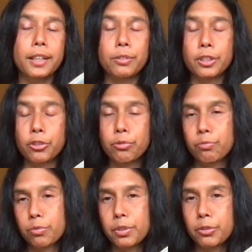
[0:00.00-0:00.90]
is
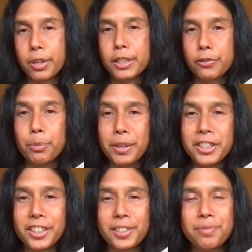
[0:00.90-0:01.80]
a
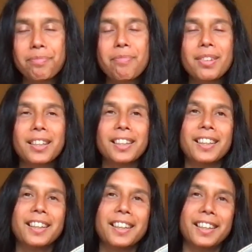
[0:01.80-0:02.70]
transformation,
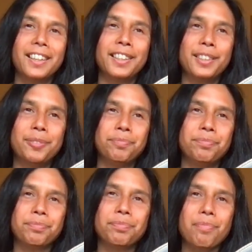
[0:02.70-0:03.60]

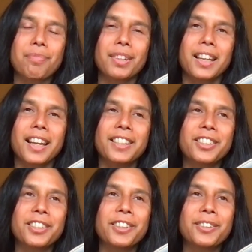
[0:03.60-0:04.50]
and
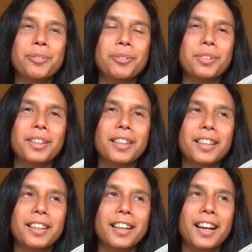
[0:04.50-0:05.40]
so
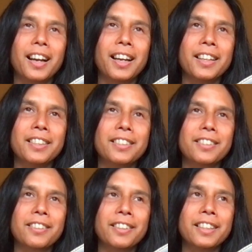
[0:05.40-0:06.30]
I
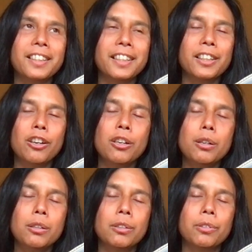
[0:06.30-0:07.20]
started thinking,
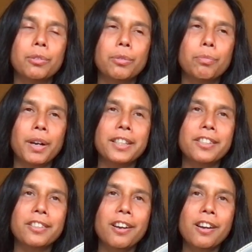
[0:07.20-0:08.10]
oh, my
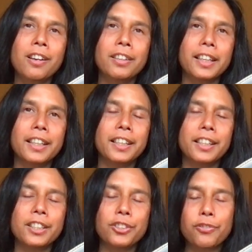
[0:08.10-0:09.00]
song in
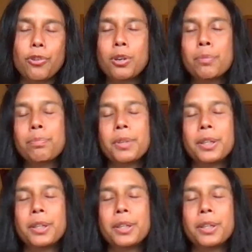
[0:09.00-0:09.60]
its form,